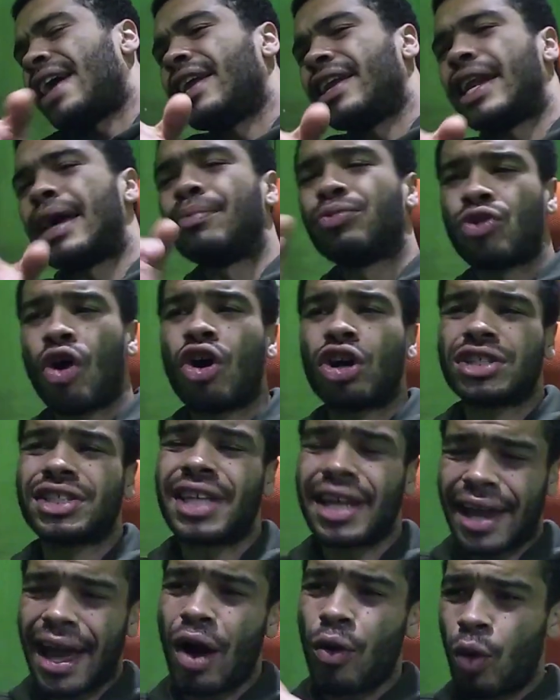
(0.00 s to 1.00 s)
10 of them
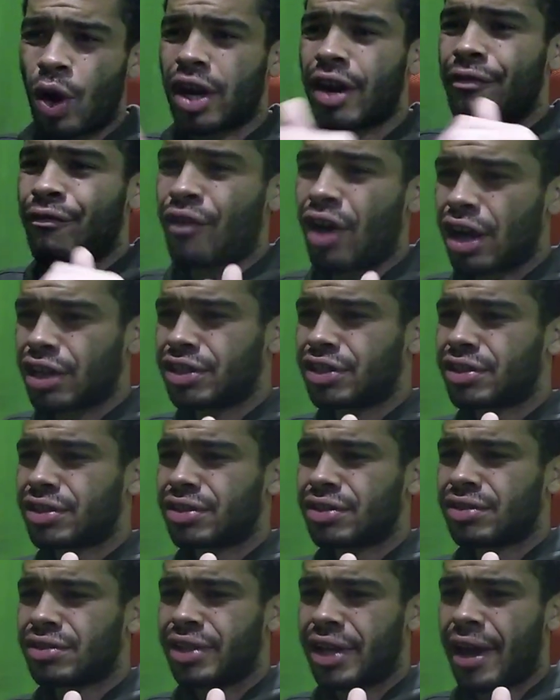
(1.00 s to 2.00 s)
dogs to get one of
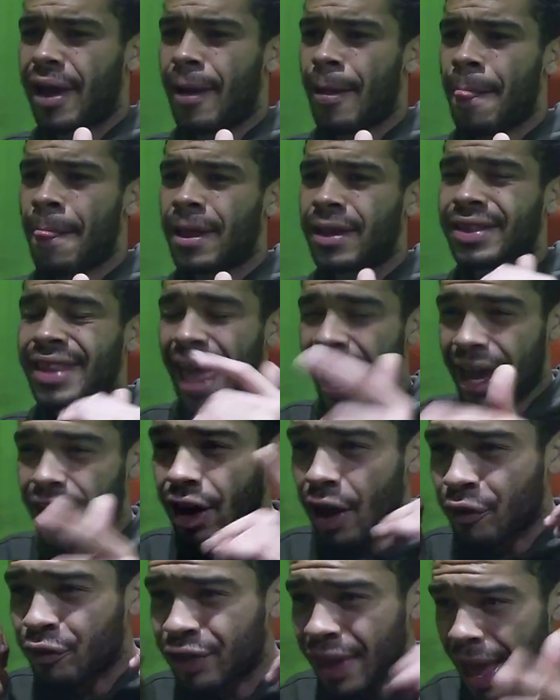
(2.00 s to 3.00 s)
us. Yeah?
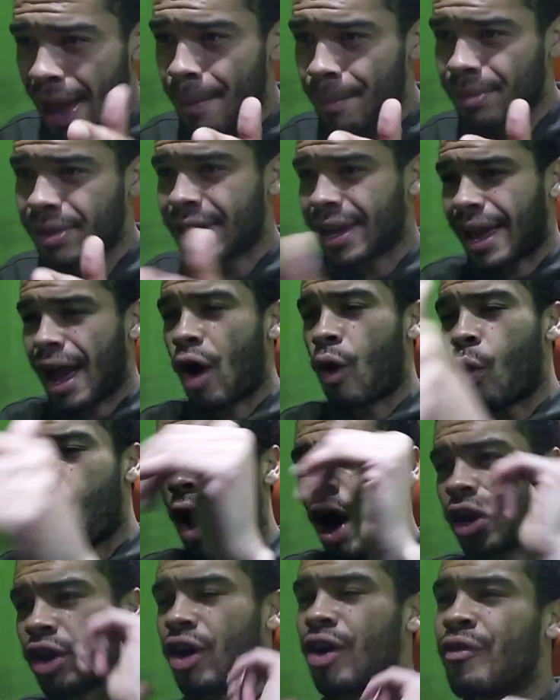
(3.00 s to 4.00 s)
10 of them to get
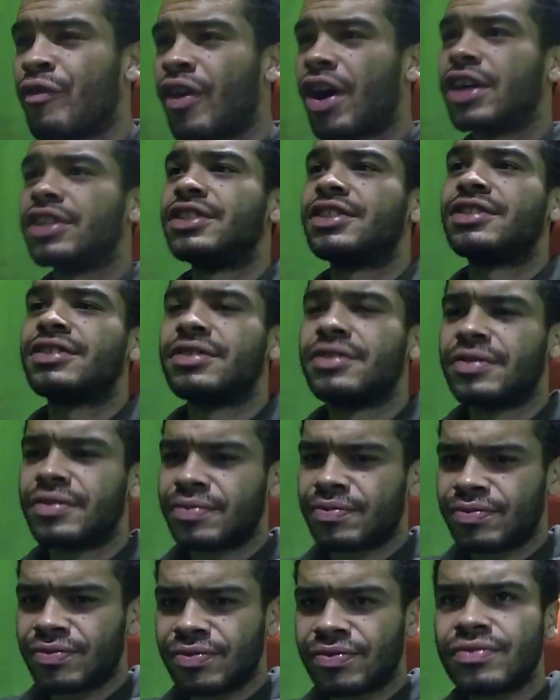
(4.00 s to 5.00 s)
one of us.
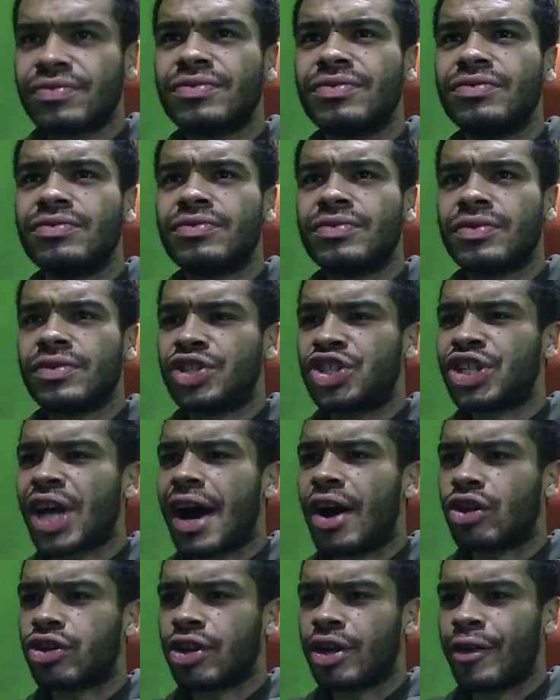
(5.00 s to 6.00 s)

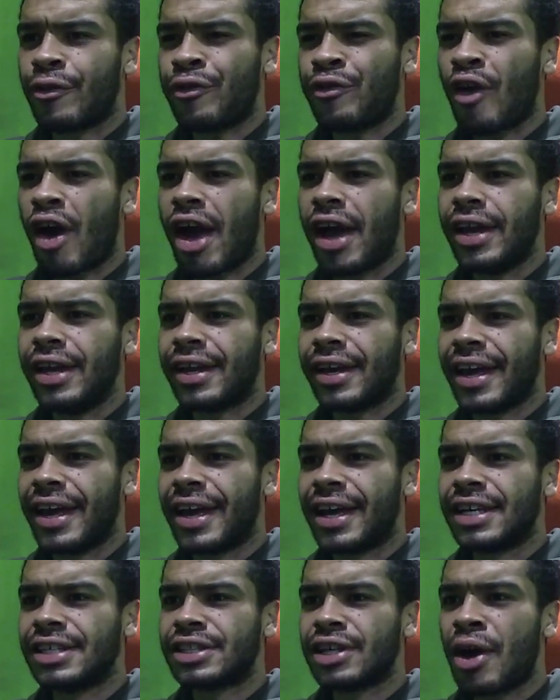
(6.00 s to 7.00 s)
Shout out to the
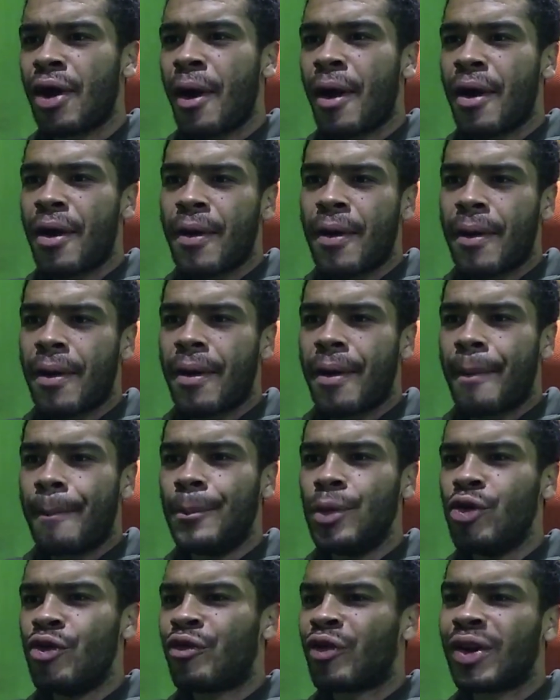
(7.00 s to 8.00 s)
30KINGZ.
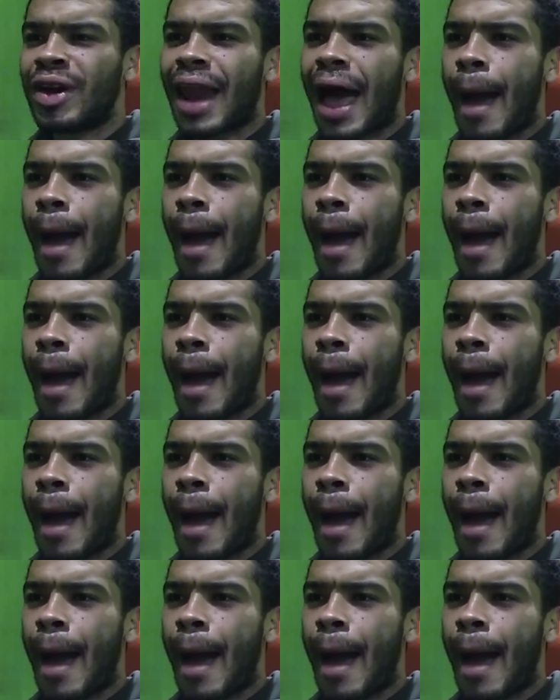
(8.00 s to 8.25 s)
Moving